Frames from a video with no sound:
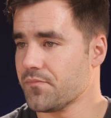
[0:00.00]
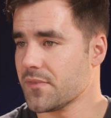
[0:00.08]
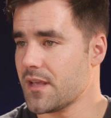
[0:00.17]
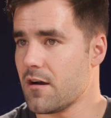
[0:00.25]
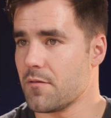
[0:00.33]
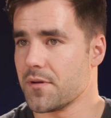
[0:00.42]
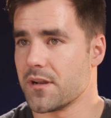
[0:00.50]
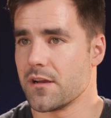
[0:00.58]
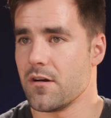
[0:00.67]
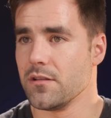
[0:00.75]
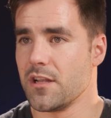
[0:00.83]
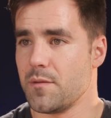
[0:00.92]
Now I'm gonna
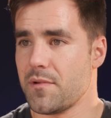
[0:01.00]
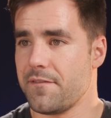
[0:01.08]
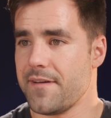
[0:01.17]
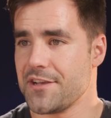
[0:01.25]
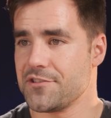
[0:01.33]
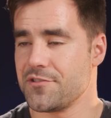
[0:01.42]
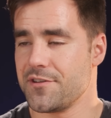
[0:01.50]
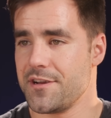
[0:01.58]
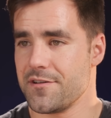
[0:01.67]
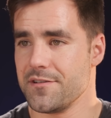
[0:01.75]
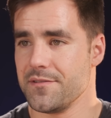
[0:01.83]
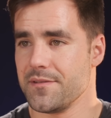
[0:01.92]
go a little bit faster
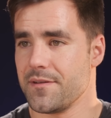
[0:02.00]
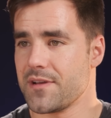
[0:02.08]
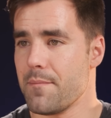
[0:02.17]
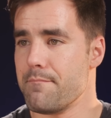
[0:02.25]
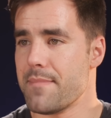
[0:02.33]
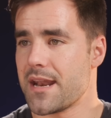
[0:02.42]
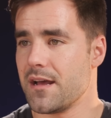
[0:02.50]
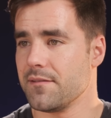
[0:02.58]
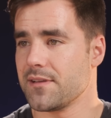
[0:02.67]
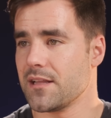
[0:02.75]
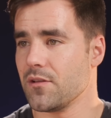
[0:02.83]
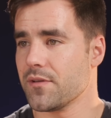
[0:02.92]
here. I've got meta,
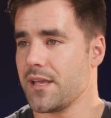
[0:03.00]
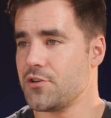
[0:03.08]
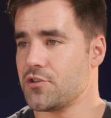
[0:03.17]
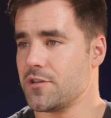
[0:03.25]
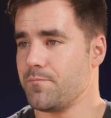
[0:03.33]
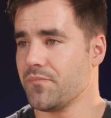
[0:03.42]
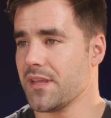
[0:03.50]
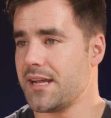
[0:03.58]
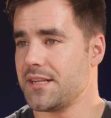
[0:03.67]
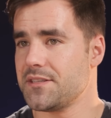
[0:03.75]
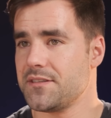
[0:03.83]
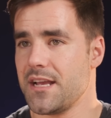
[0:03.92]
I've got location,
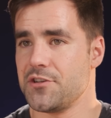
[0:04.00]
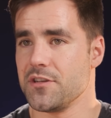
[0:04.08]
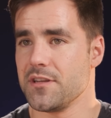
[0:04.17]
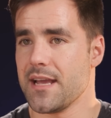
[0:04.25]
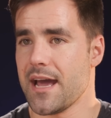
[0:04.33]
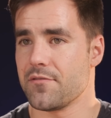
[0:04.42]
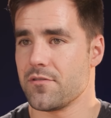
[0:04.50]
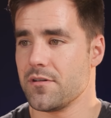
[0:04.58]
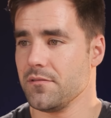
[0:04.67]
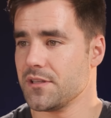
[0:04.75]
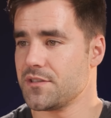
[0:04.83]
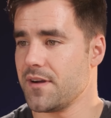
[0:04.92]
edit stage, and
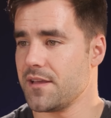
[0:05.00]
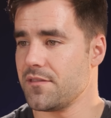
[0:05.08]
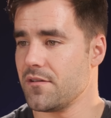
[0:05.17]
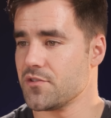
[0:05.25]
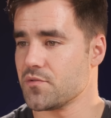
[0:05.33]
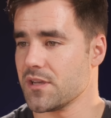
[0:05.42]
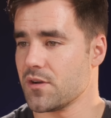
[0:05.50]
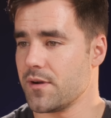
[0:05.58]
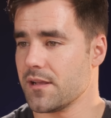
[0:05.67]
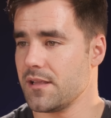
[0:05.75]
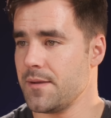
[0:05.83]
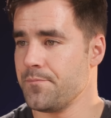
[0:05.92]
gatherer. Let's find those really
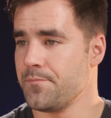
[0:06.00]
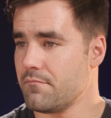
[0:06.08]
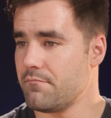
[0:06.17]
quickly.